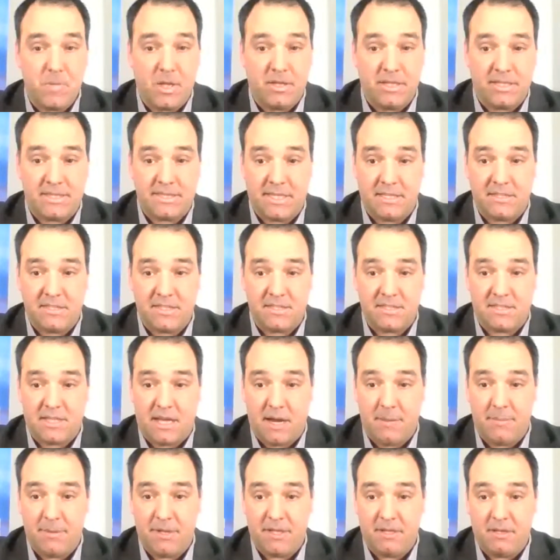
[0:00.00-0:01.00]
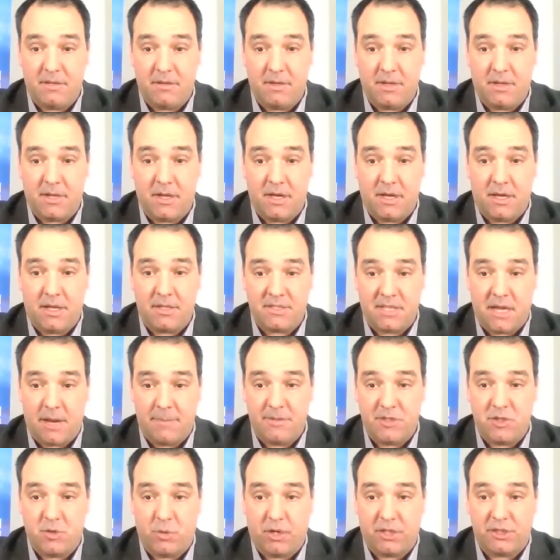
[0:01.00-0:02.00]
Let's get to Simon's
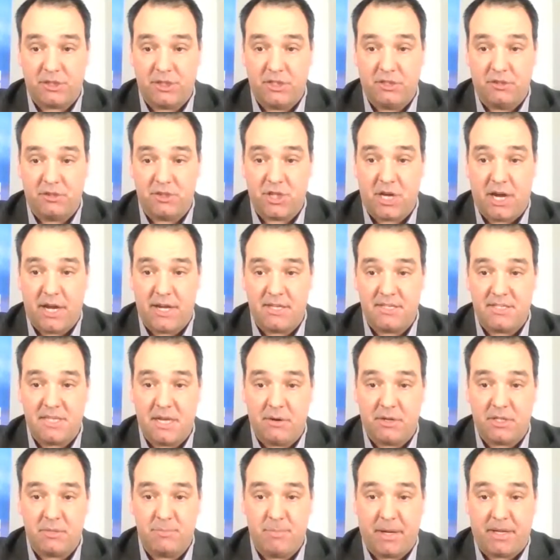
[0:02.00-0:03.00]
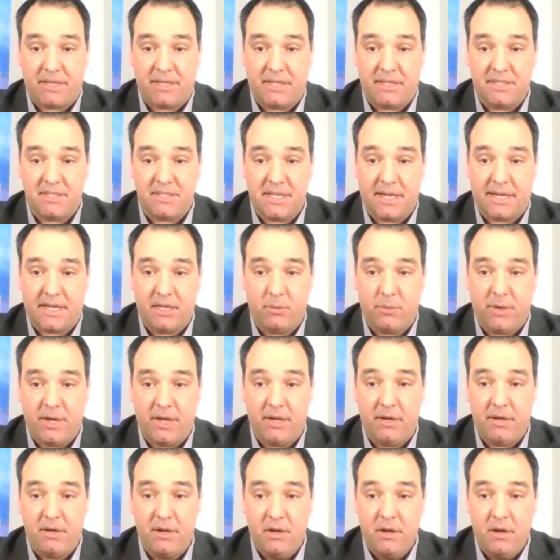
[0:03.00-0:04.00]
question here. China is now expecting a second
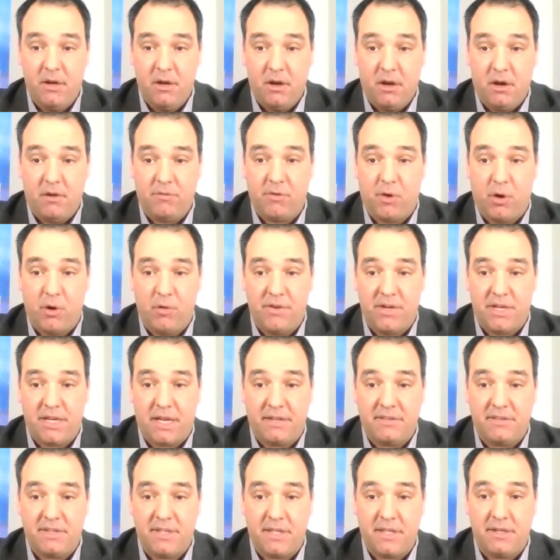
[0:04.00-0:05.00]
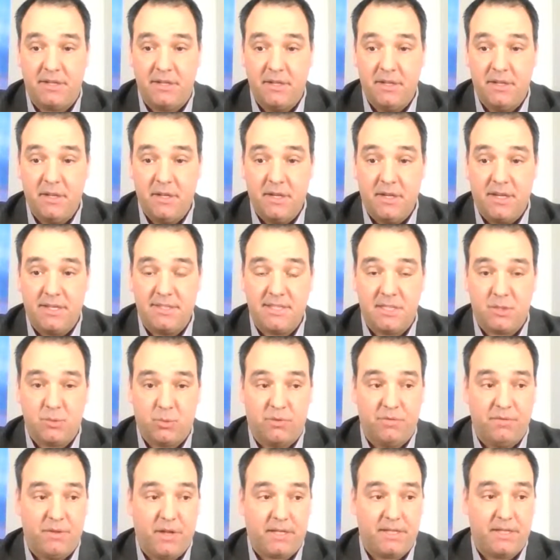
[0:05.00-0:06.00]
wave of COVID-19. Is this
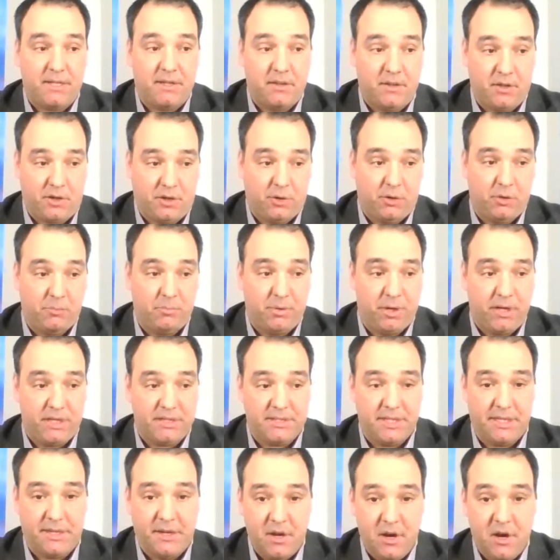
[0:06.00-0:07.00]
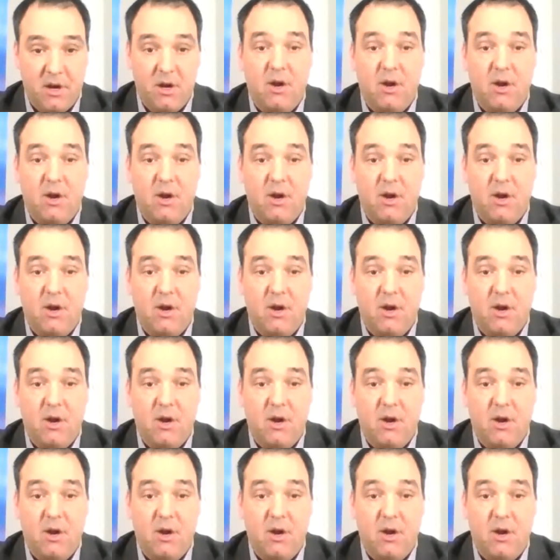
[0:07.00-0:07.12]
reflected in the current pricing?